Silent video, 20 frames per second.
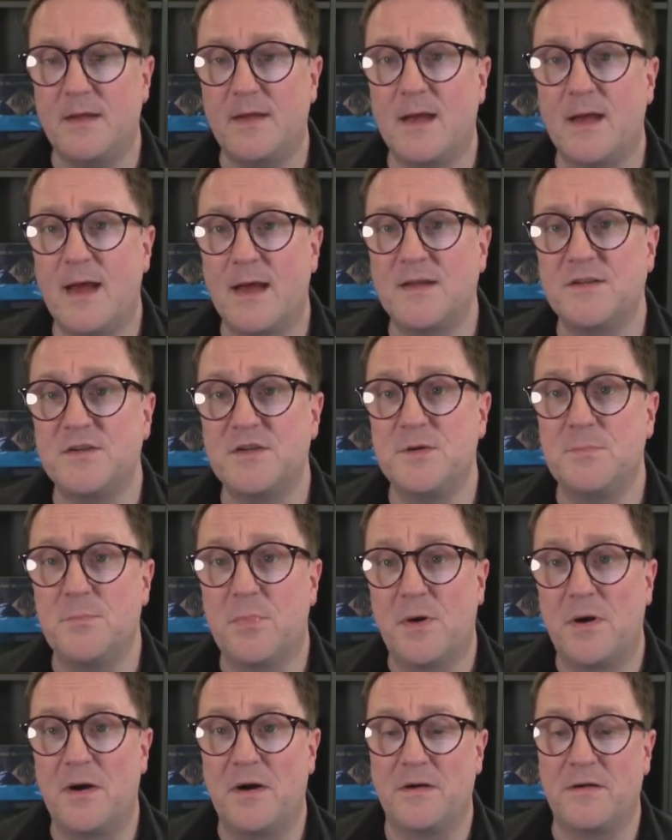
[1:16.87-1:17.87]
IC
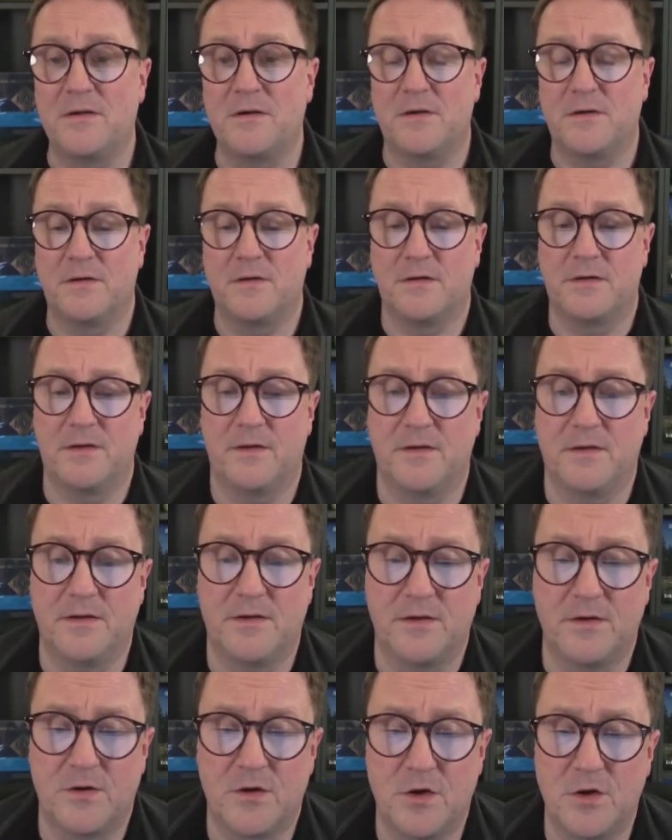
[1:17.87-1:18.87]

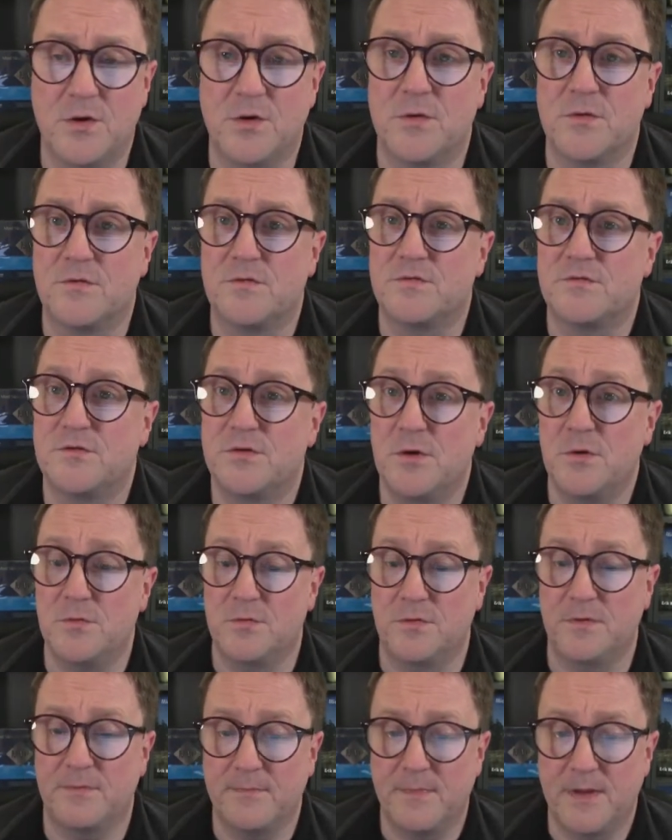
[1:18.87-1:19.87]
partner code
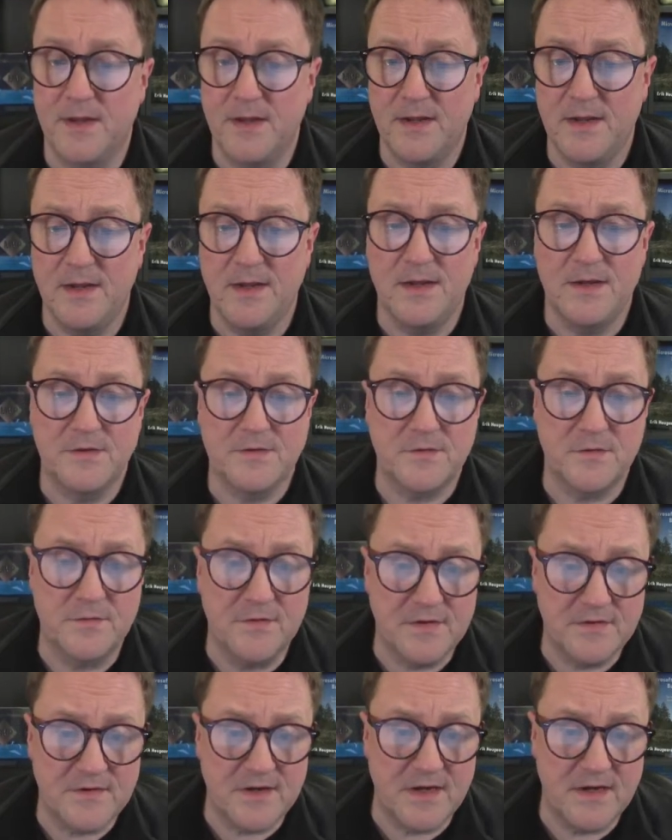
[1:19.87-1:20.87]
shown. So in
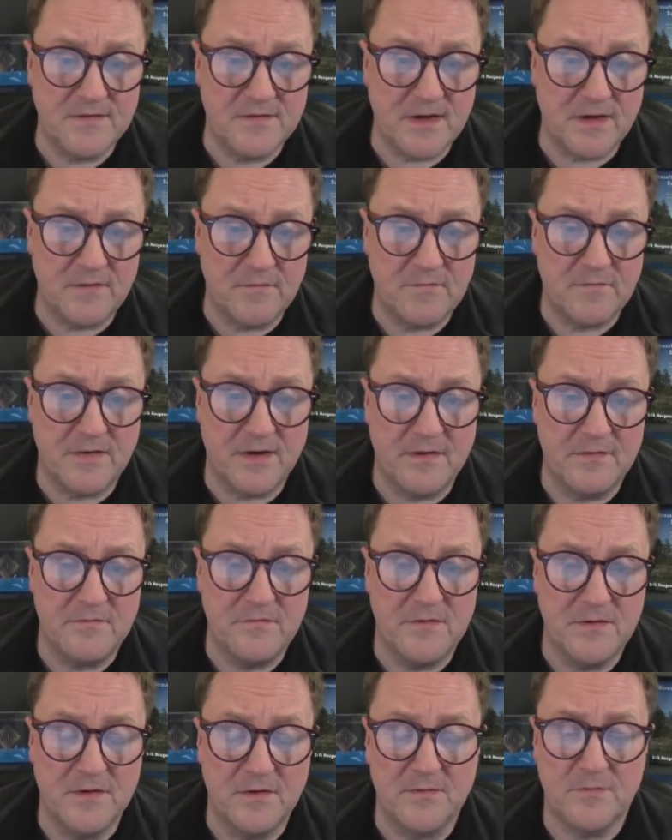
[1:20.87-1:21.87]
this case, I'll find
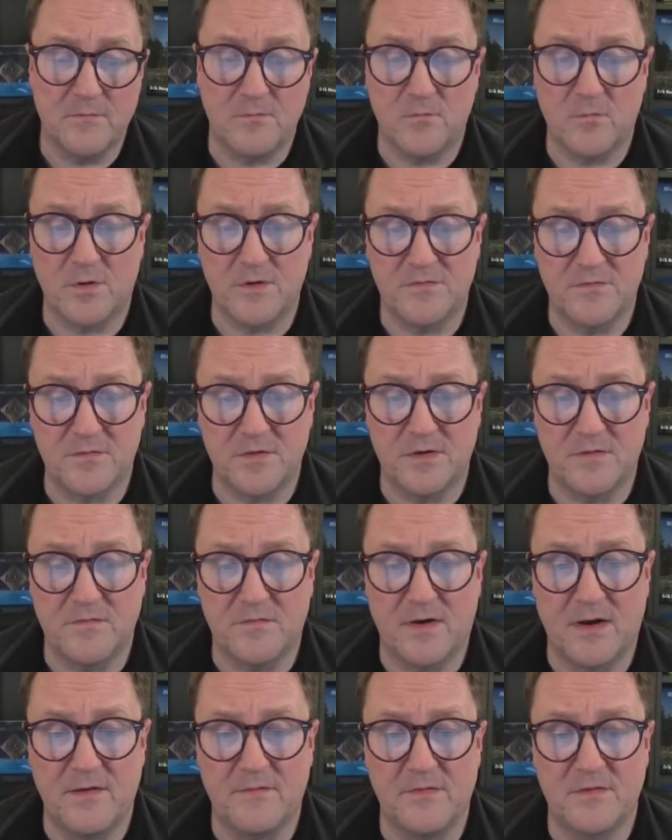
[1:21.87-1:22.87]
field
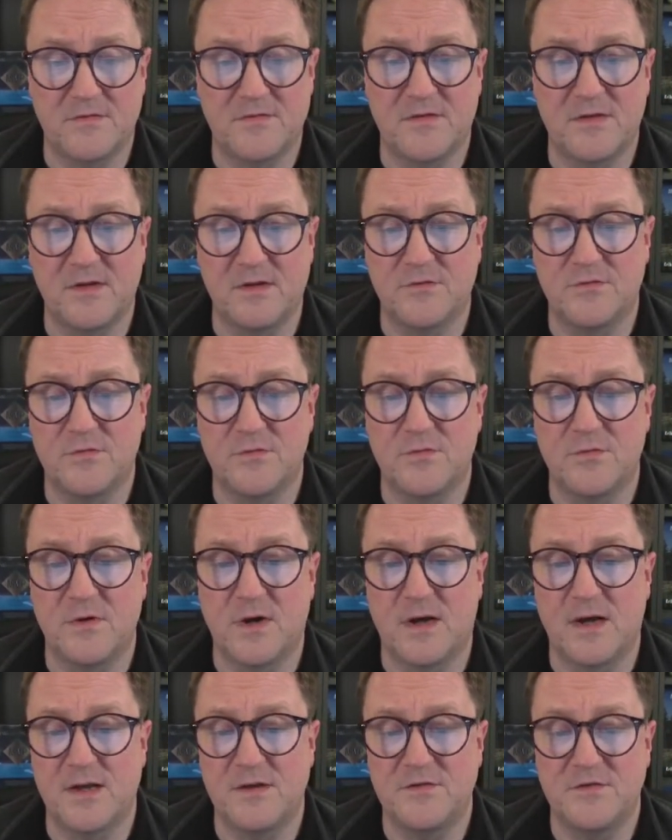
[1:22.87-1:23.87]
125, the sell to
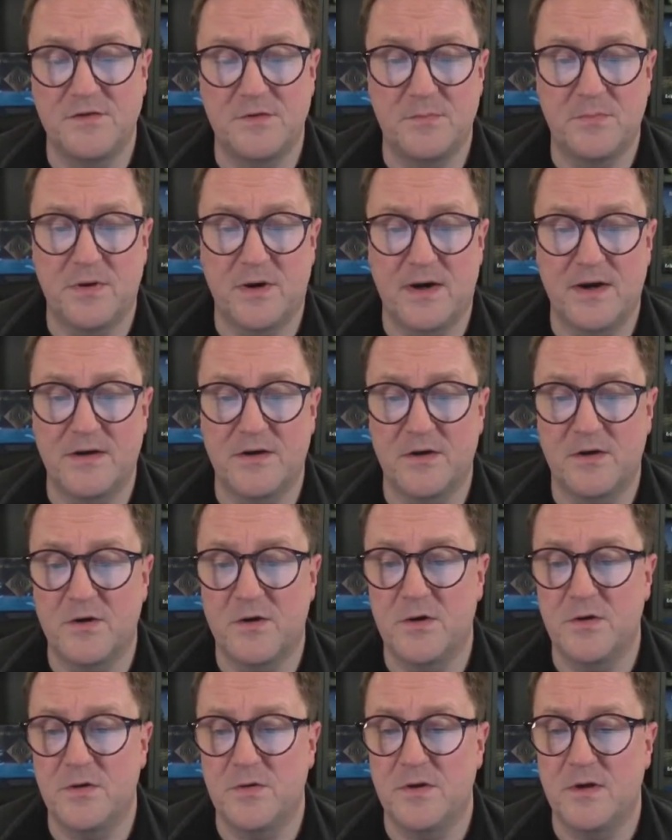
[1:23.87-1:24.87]
IC partner
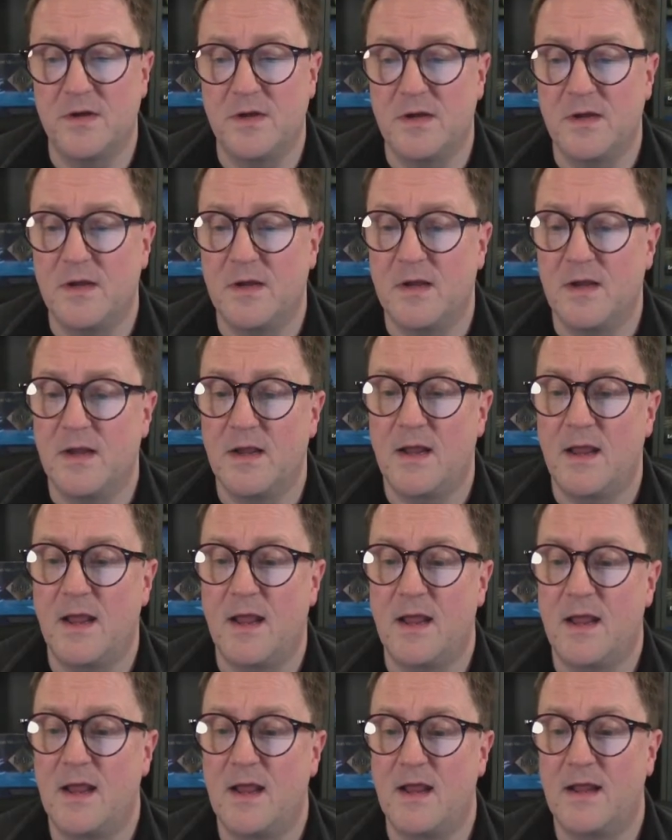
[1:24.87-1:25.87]
code,
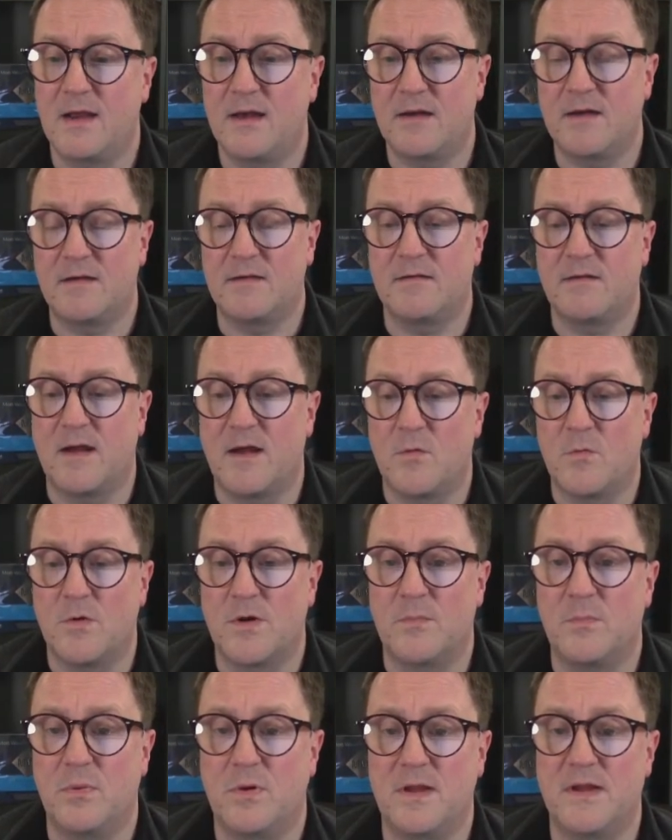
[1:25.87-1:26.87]
and I
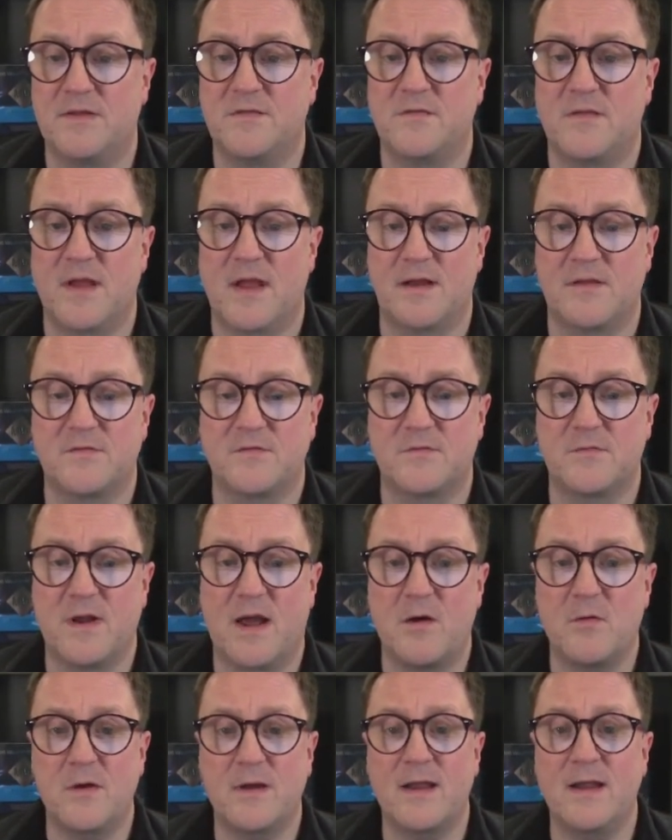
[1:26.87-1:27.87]
want to place that. So
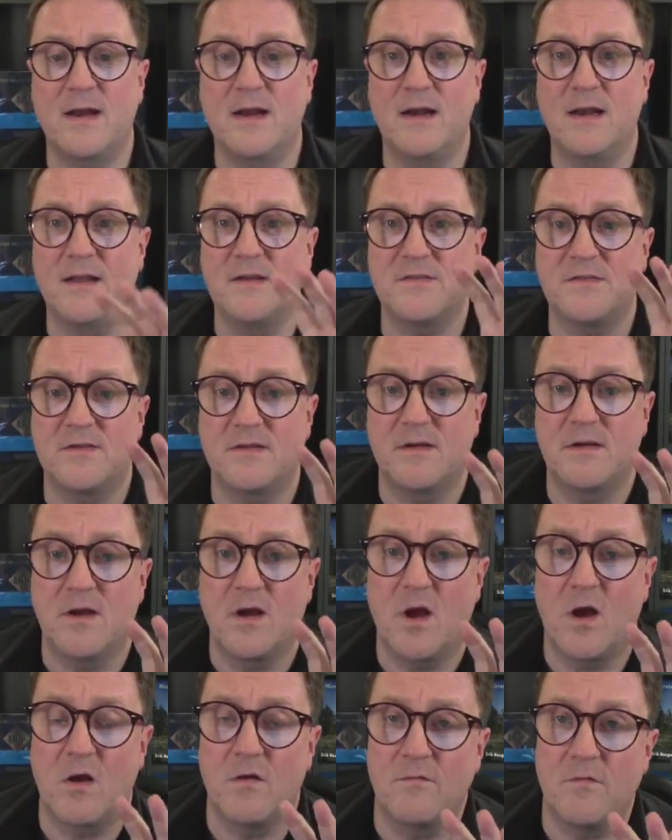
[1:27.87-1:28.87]
now I get a list
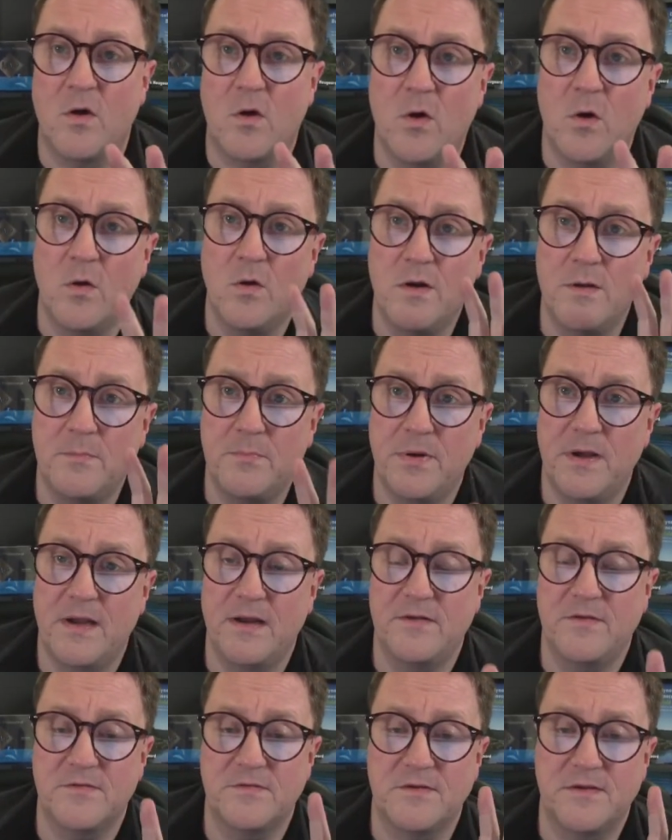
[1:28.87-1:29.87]
of all the
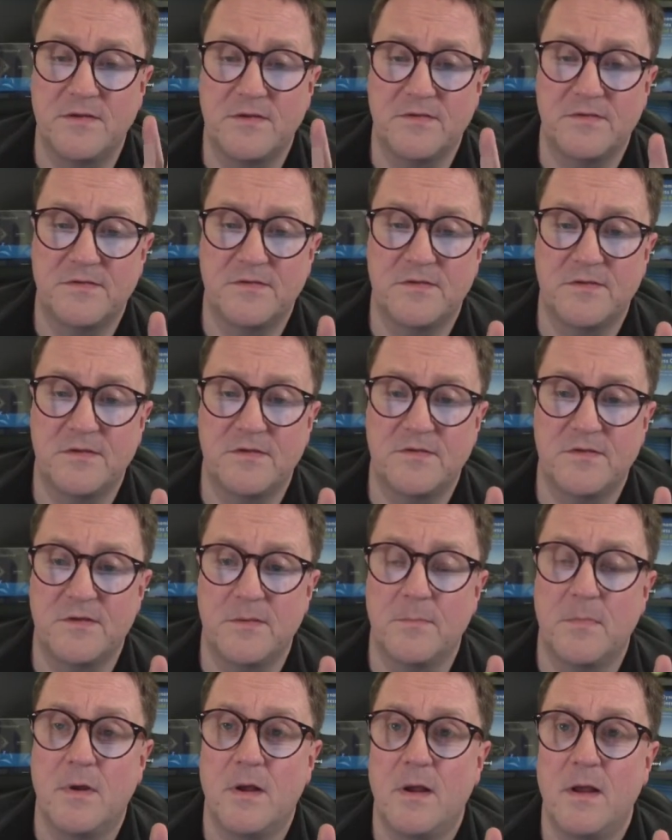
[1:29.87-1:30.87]
pages in the system